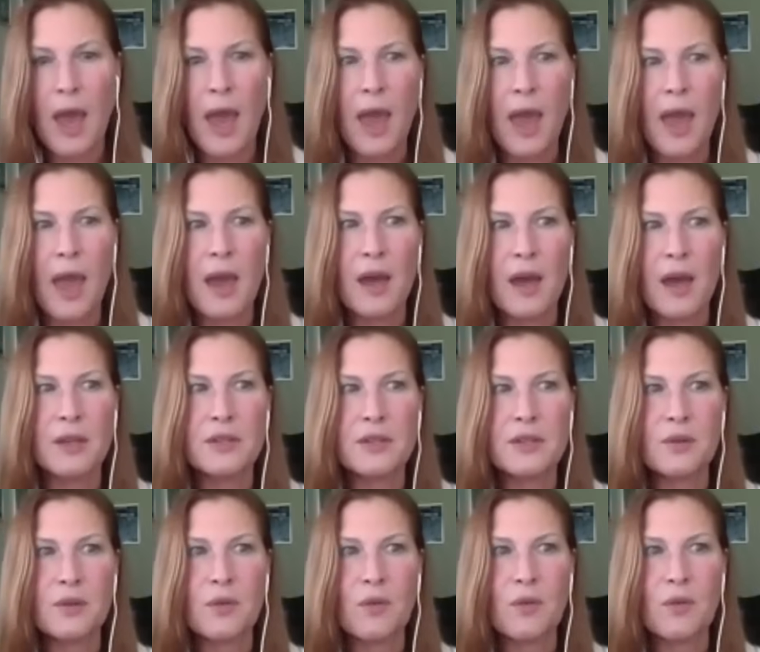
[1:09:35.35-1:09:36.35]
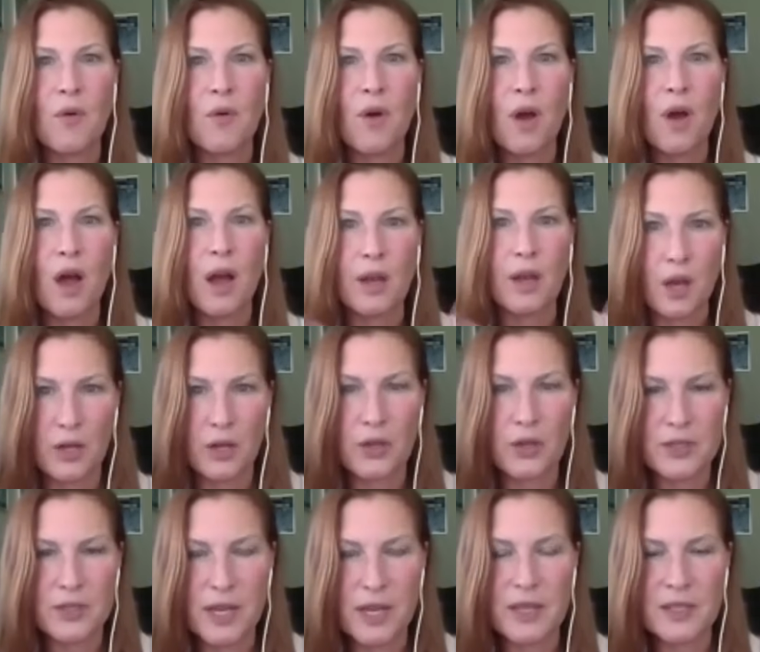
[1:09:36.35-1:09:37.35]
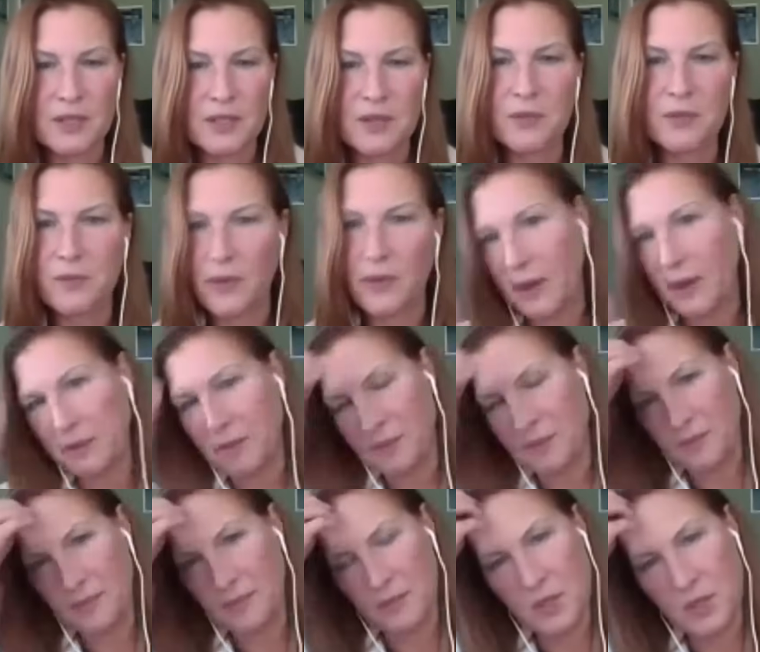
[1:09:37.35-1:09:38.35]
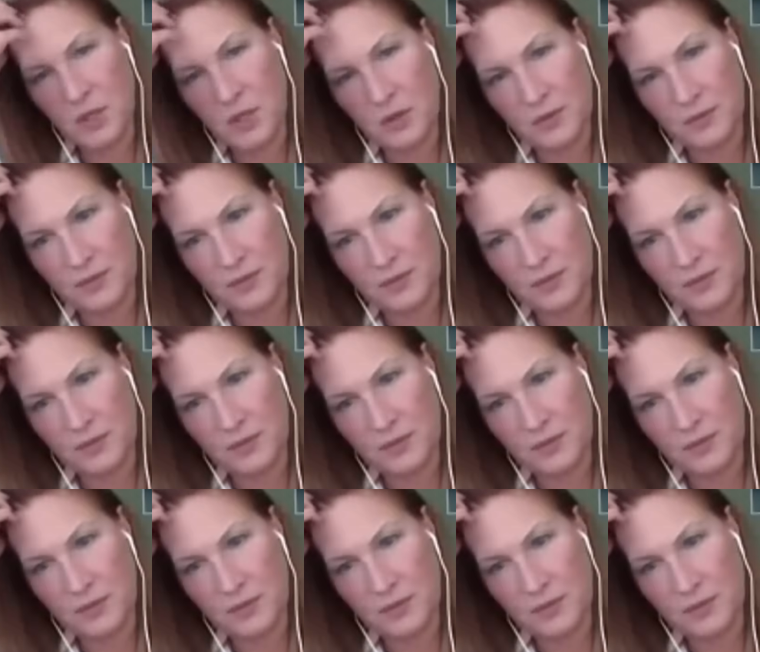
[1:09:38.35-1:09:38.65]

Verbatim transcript: and I got a good taste of fame too.